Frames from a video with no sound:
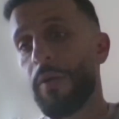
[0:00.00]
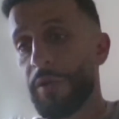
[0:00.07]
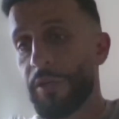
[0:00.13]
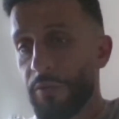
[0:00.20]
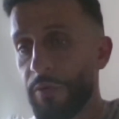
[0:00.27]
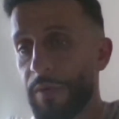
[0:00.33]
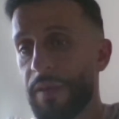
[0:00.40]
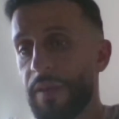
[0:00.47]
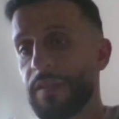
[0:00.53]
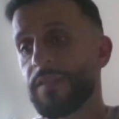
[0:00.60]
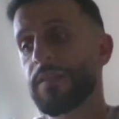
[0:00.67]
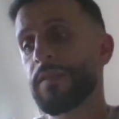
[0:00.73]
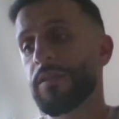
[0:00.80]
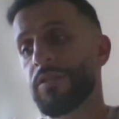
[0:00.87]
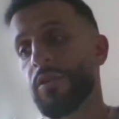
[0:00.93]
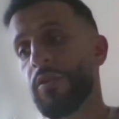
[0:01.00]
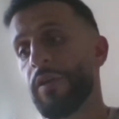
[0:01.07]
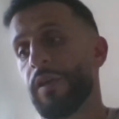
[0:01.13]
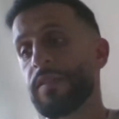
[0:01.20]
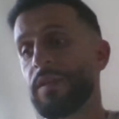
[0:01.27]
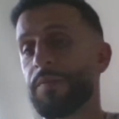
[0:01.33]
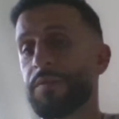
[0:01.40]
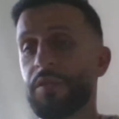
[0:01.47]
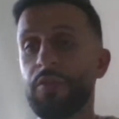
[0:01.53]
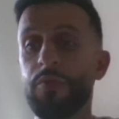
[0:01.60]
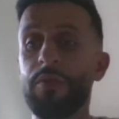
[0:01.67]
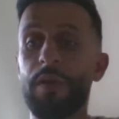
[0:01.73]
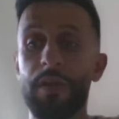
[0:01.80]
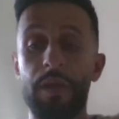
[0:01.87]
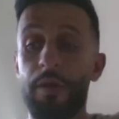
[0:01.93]
we're doing this, so it's up to you,
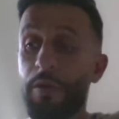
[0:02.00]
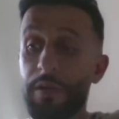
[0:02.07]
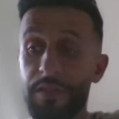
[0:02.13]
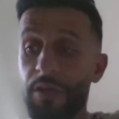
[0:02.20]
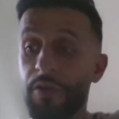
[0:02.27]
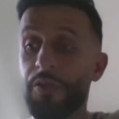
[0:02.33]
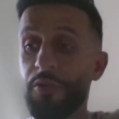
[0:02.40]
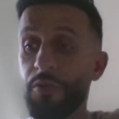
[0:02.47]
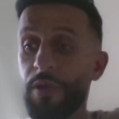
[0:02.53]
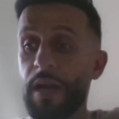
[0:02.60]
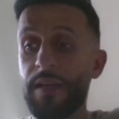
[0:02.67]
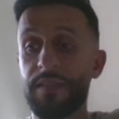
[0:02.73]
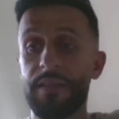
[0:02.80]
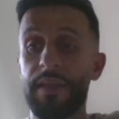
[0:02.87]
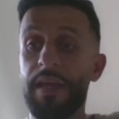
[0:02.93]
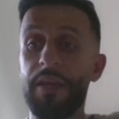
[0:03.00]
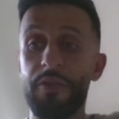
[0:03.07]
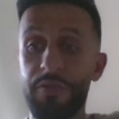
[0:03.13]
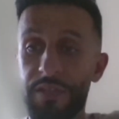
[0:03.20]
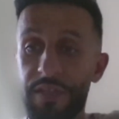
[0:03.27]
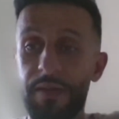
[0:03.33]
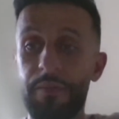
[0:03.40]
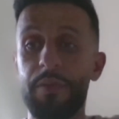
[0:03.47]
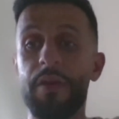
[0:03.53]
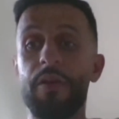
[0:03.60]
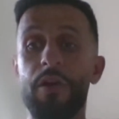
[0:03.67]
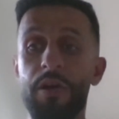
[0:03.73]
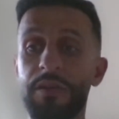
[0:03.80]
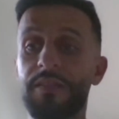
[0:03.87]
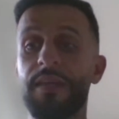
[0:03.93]
or it's on you guys to get your team there
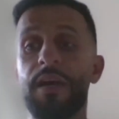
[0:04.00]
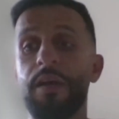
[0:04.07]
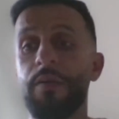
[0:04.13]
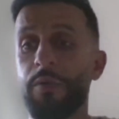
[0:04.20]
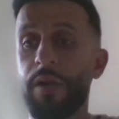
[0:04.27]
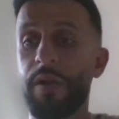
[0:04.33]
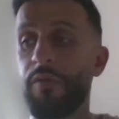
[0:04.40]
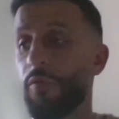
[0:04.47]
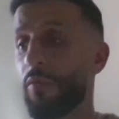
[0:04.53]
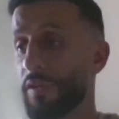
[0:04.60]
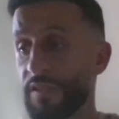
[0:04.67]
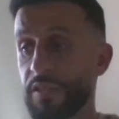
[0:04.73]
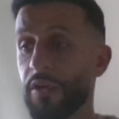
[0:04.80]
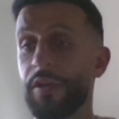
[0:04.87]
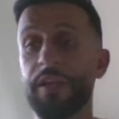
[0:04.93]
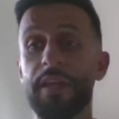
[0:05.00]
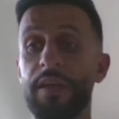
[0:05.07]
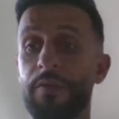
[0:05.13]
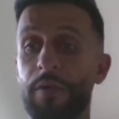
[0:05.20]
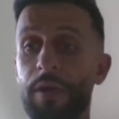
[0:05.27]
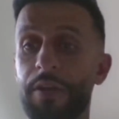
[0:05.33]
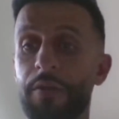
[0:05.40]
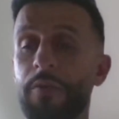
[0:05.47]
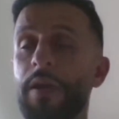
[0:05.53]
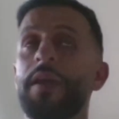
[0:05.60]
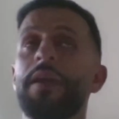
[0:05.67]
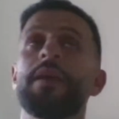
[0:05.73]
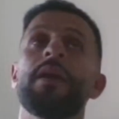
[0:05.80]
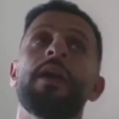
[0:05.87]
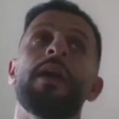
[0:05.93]
on time, whatever. We're starting it right
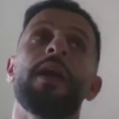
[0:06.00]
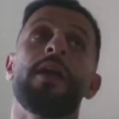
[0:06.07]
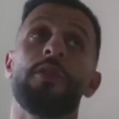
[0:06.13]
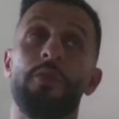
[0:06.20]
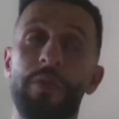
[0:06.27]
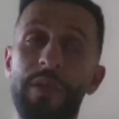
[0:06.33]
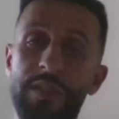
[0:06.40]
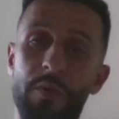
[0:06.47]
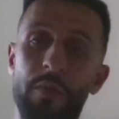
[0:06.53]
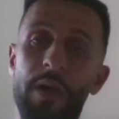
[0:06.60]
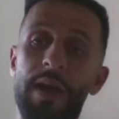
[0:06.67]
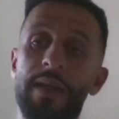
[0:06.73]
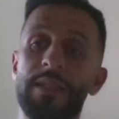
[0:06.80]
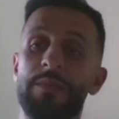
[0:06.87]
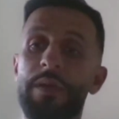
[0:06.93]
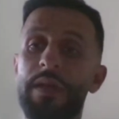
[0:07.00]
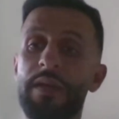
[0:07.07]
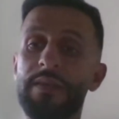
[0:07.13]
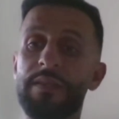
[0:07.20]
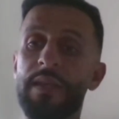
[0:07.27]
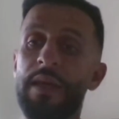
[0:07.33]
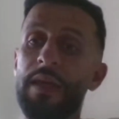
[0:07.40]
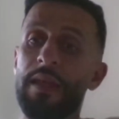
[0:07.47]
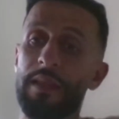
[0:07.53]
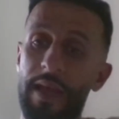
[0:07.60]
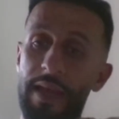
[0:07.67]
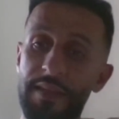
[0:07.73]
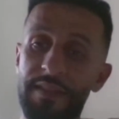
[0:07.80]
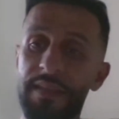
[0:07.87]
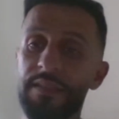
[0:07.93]
away. The reason why is because
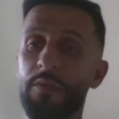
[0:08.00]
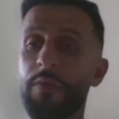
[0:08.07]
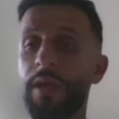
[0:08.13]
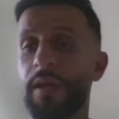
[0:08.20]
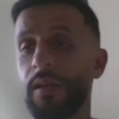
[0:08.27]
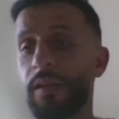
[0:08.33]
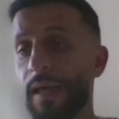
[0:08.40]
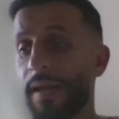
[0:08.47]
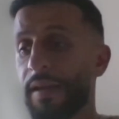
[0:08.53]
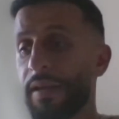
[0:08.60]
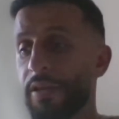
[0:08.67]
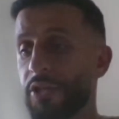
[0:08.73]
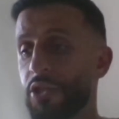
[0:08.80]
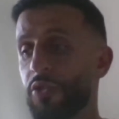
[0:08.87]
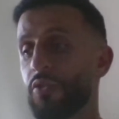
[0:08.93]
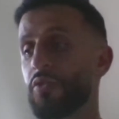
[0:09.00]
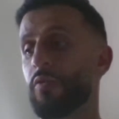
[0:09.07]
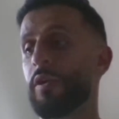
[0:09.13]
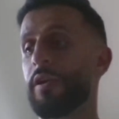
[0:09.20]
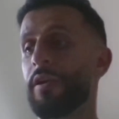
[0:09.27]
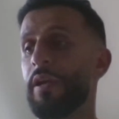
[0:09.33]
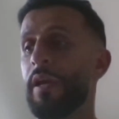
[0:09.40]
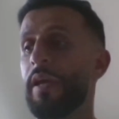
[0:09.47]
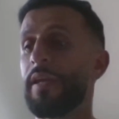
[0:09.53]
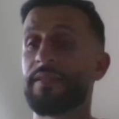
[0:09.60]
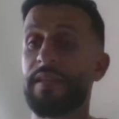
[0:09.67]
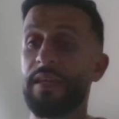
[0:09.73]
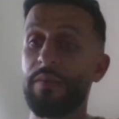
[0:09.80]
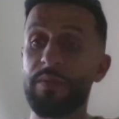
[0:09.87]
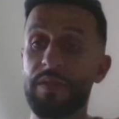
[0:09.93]
last season we had a lot of issues where
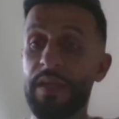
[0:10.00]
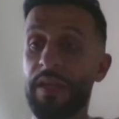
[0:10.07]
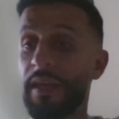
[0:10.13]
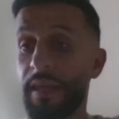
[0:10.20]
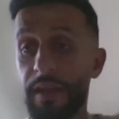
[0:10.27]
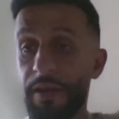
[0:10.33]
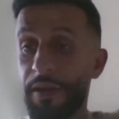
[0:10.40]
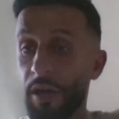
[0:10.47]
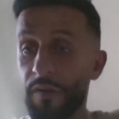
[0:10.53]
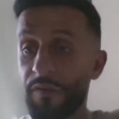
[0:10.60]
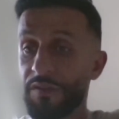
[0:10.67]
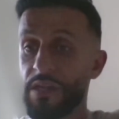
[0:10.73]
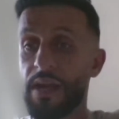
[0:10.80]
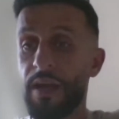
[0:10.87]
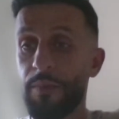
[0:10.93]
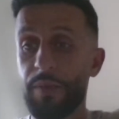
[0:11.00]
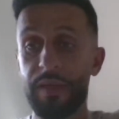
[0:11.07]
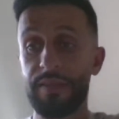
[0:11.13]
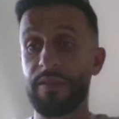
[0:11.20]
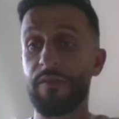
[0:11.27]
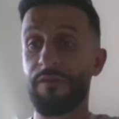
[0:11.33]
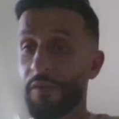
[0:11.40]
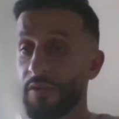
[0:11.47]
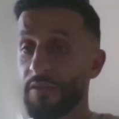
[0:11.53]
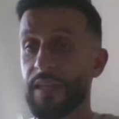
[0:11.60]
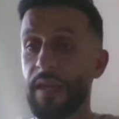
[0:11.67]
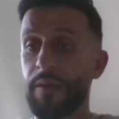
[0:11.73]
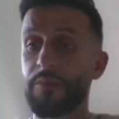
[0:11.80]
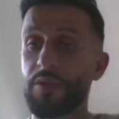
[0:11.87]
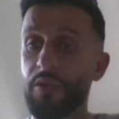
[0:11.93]
teams didn't get enough time because the first
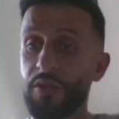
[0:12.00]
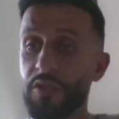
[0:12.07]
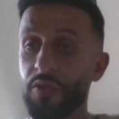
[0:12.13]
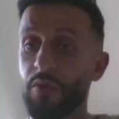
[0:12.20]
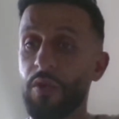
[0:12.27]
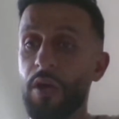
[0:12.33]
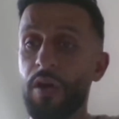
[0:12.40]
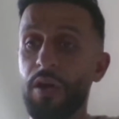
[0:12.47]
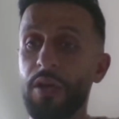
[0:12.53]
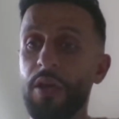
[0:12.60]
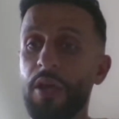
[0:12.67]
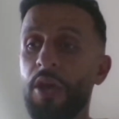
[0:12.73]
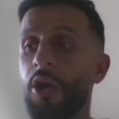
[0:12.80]
game took too long.